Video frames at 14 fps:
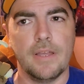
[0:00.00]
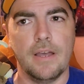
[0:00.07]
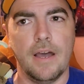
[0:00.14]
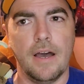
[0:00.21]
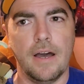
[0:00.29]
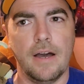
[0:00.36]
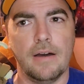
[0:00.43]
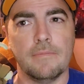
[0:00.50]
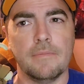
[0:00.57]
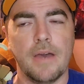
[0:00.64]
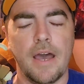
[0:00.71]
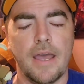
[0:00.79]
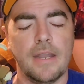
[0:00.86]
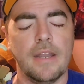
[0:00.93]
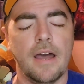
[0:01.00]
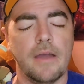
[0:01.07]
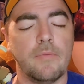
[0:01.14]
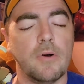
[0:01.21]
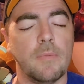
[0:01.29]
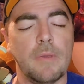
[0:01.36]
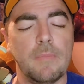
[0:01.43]
And I
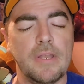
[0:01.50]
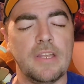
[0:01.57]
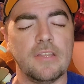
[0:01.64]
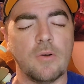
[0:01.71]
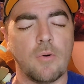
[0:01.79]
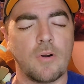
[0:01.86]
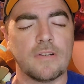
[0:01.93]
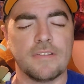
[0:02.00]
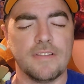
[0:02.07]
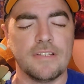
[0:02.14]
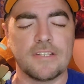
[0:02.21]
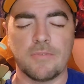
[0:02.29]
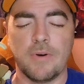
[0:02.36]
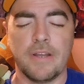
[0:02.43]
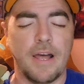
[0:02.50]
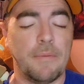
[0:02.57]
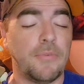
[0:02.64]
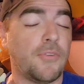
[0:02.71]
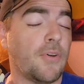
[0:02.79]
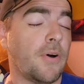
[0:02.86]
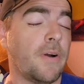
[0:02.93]
will be beating the horse on this one. I'm
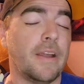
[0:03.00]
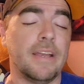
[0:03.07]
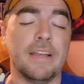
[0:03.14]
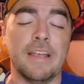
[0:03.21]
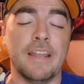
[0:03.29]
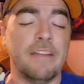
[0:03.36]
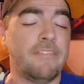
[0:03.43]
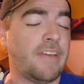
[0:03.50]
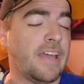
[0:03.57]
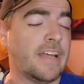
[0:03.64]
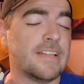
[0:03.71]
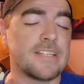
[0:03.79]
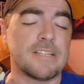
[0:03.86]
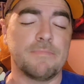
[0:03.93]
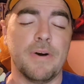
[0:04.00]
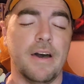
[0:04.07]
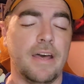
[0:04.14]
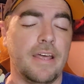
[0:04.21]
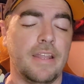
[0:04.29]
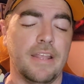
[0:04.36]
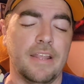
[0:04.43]
sorry in advance,
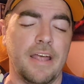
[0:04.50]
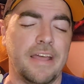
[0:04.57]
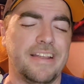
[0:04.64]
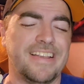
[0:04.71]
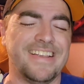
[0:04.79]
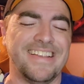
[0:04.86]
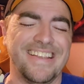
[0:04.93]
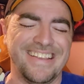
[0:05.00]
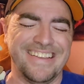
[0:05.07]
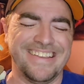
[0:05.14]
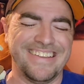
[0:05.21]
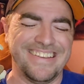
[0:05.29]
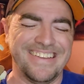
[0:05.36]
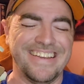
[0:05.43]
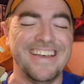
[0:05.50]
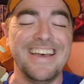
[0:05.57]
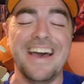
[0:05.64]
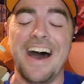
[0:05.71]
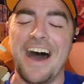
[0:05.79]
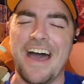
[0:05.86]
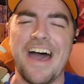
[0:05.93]
but I
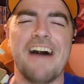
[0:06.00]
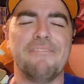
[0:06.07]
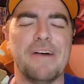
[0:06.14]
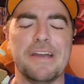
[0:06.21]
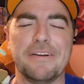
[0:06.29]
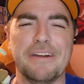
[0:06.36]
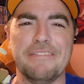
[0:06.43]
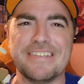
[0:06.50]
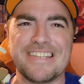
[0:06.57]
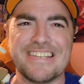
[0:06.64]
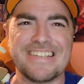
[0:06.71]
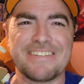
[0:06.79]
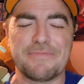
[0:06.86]
I have my grievances